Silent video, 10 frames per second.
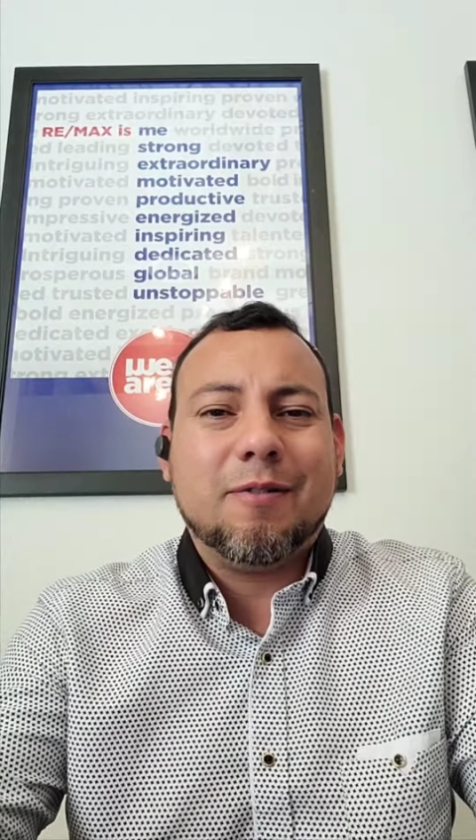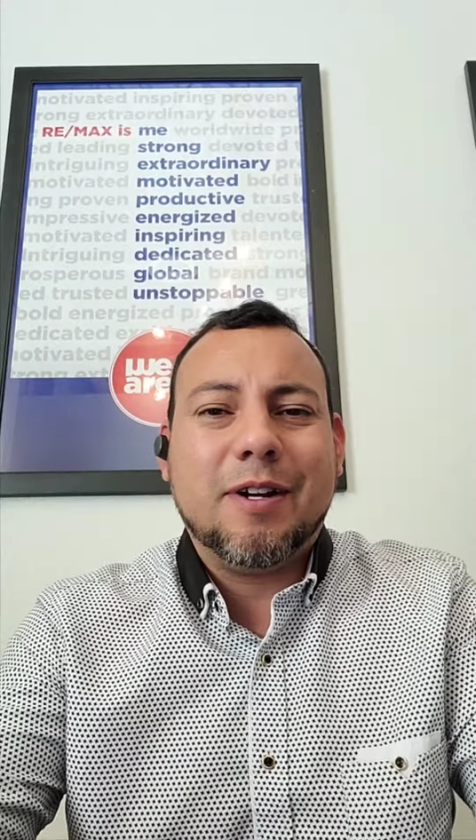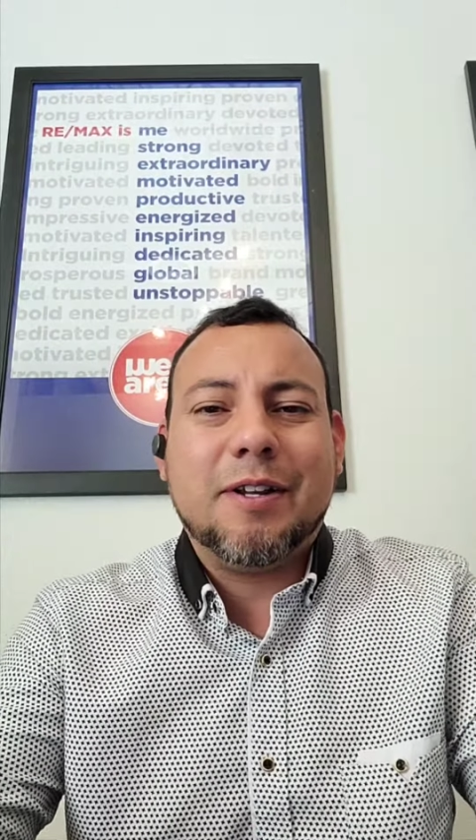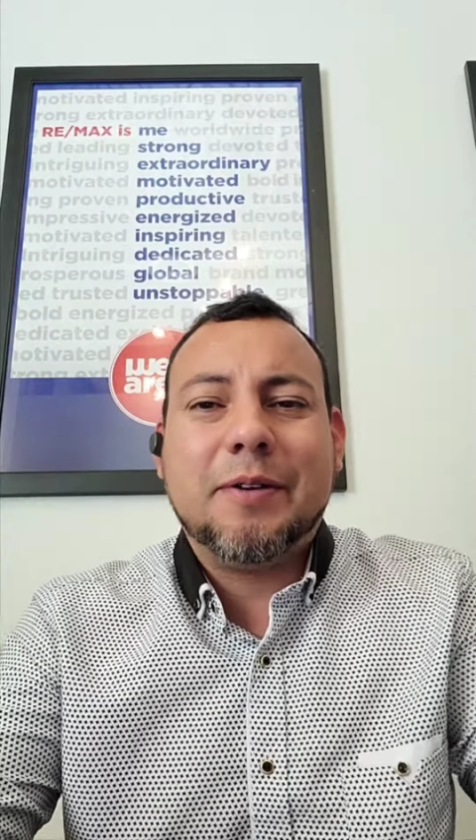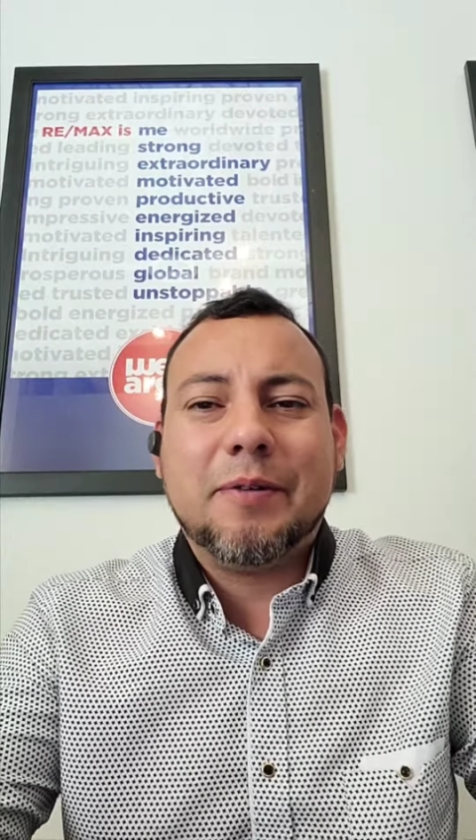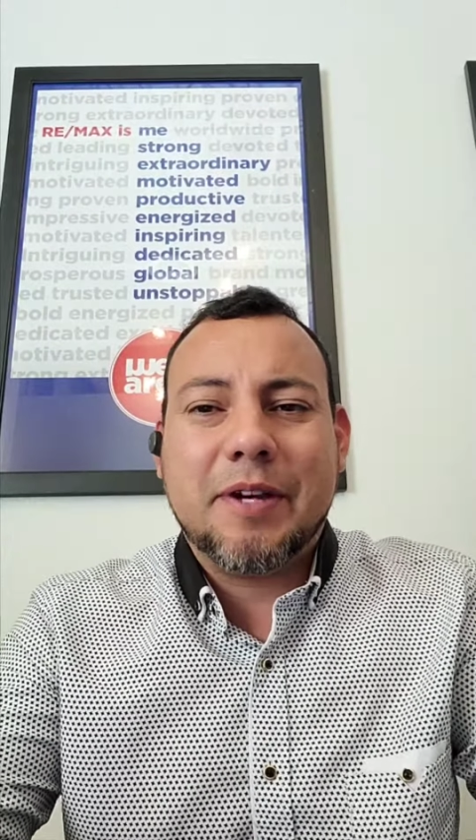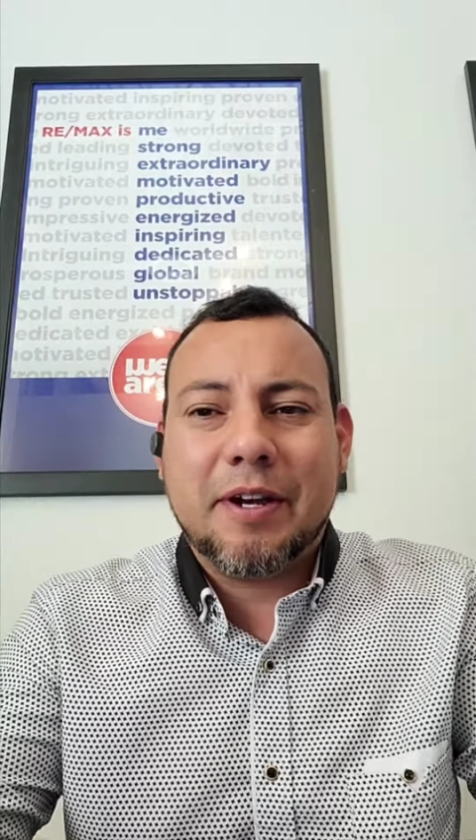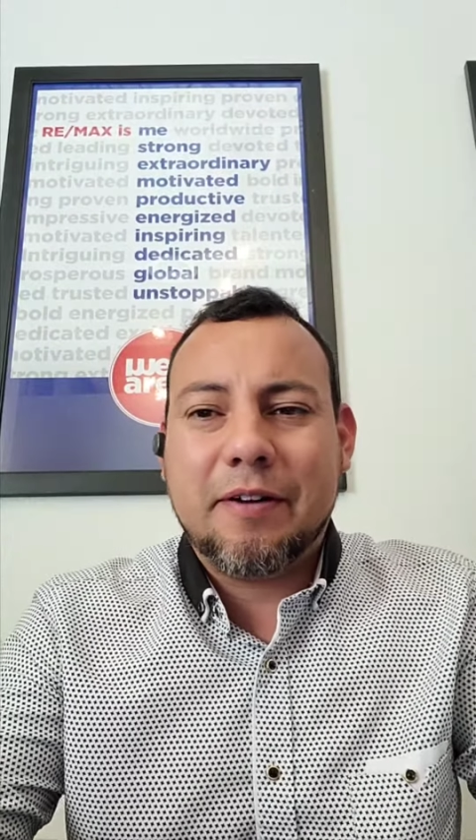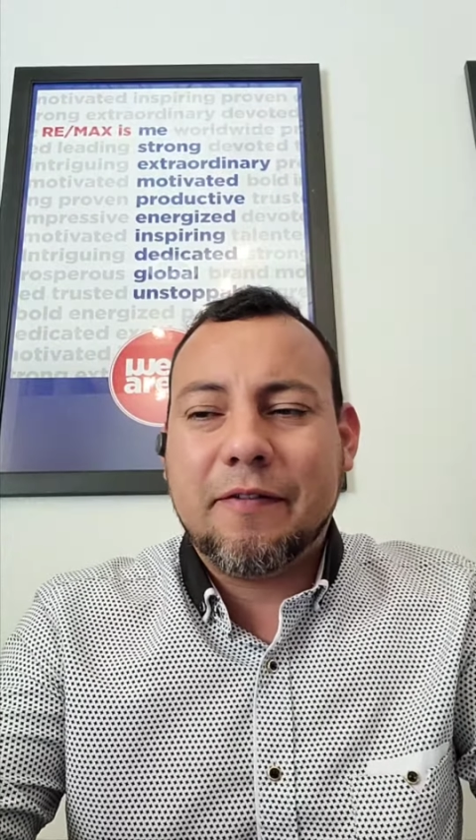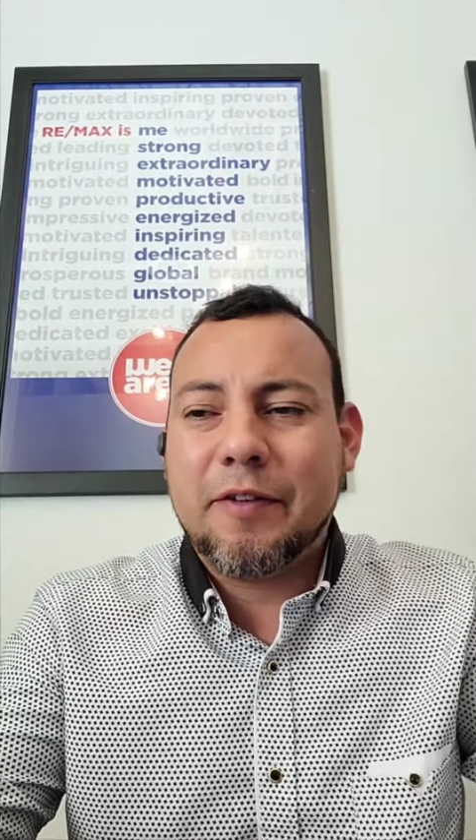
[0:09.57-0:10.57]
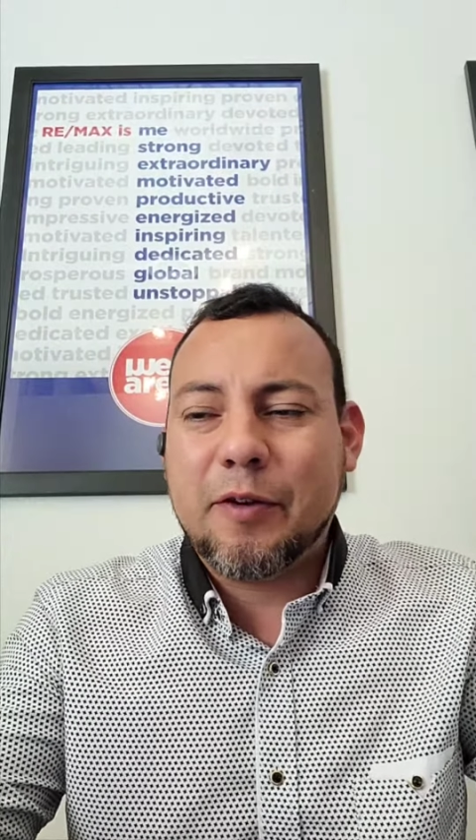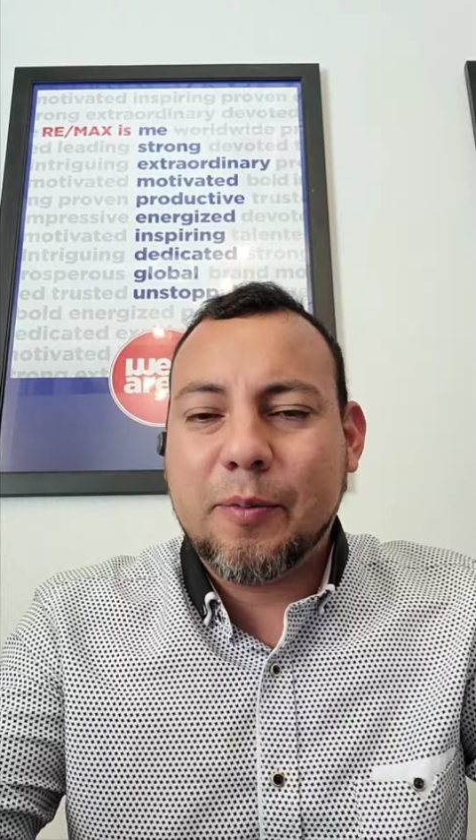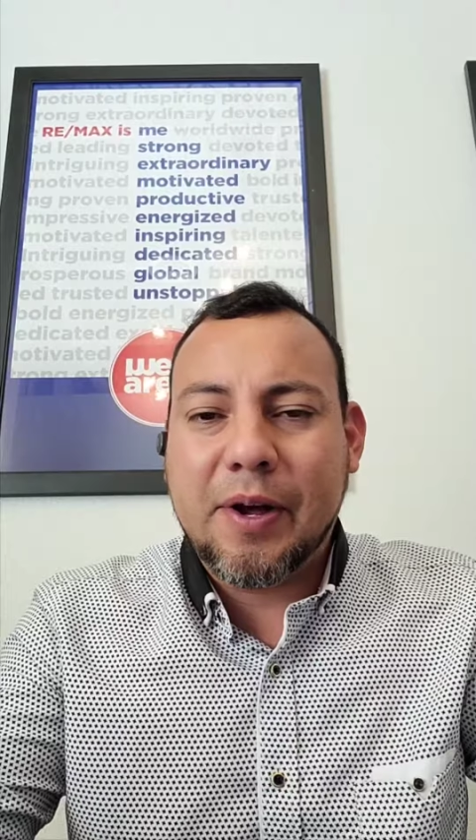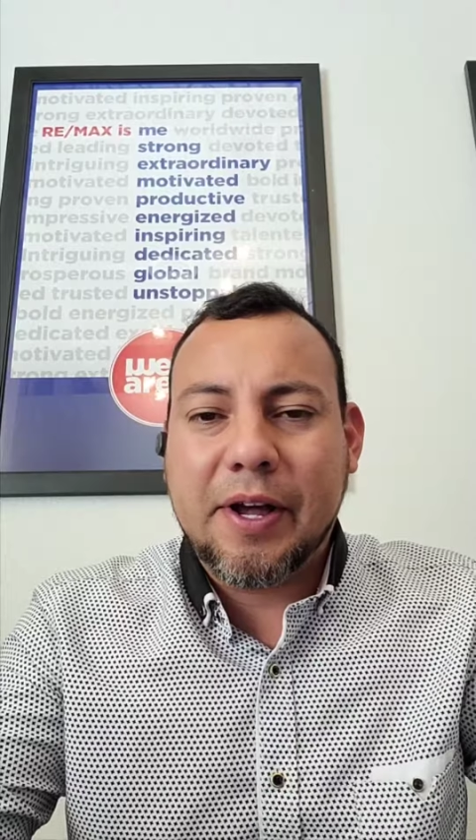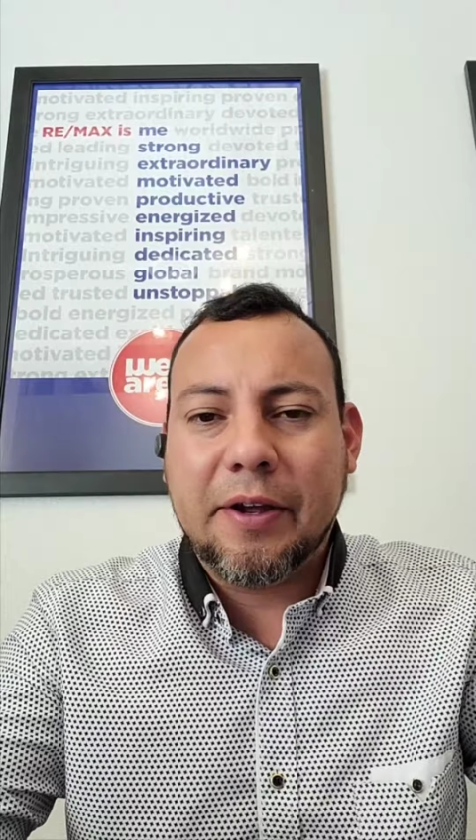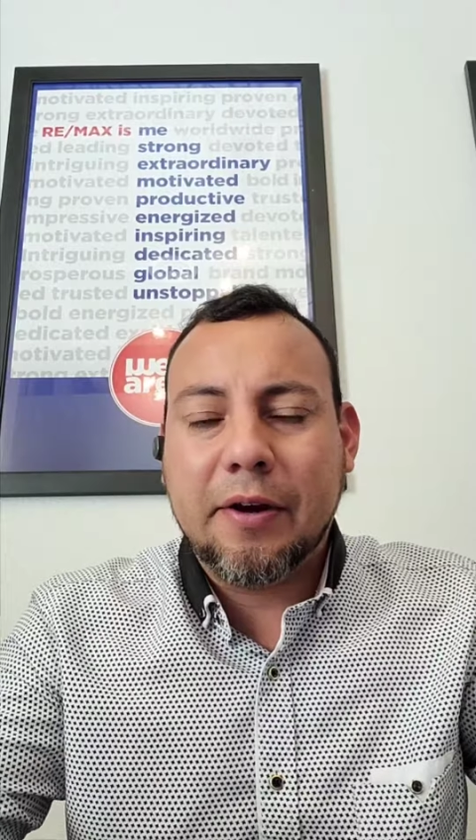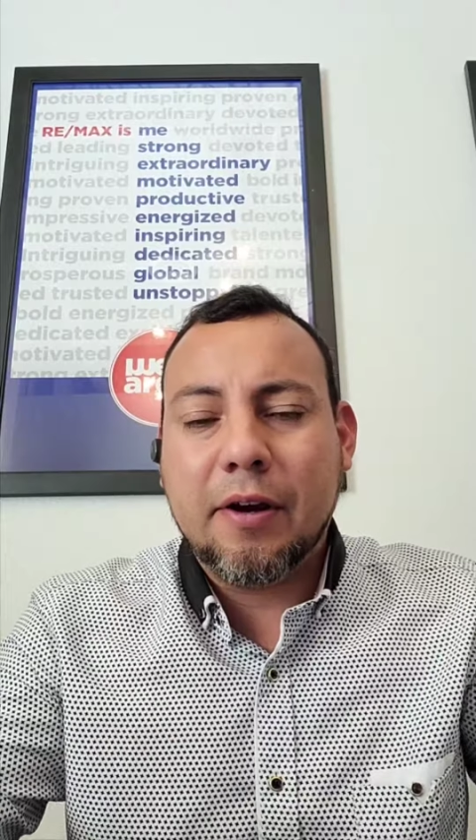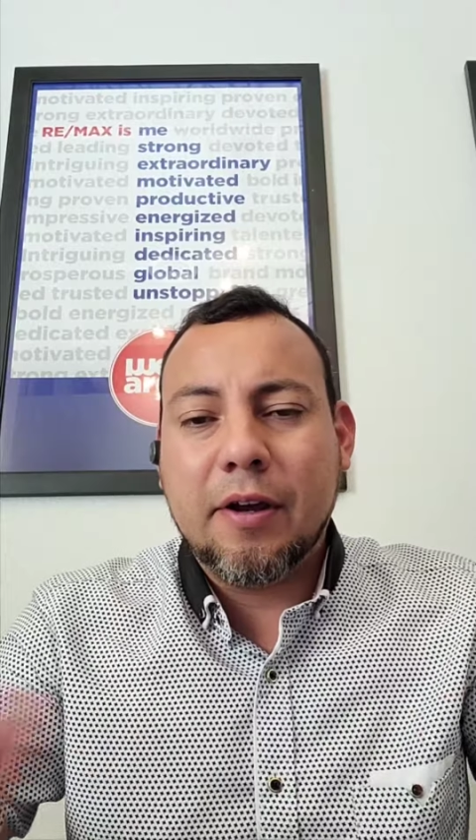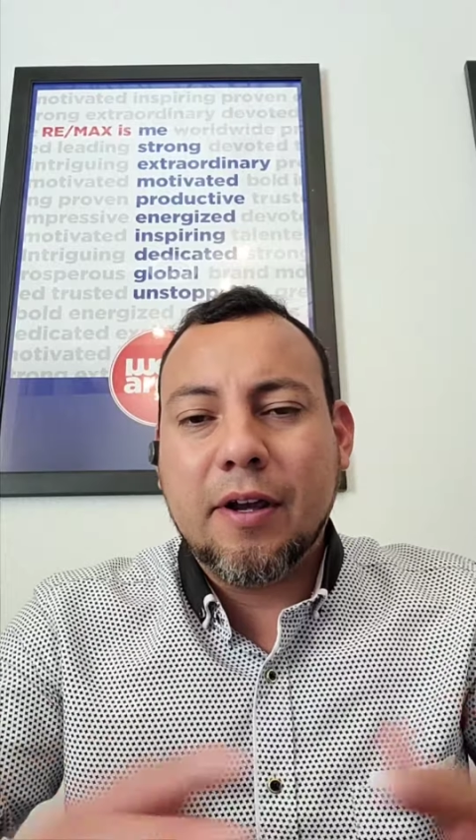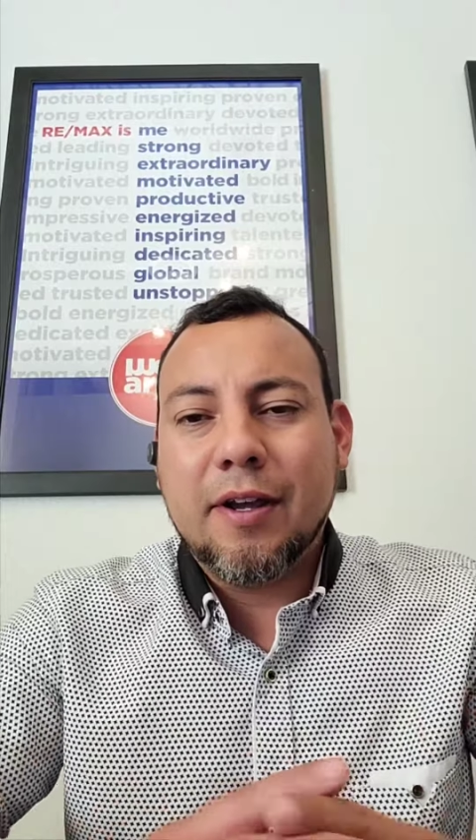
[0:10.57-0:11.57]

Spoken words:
Why do you care if you're a buyer?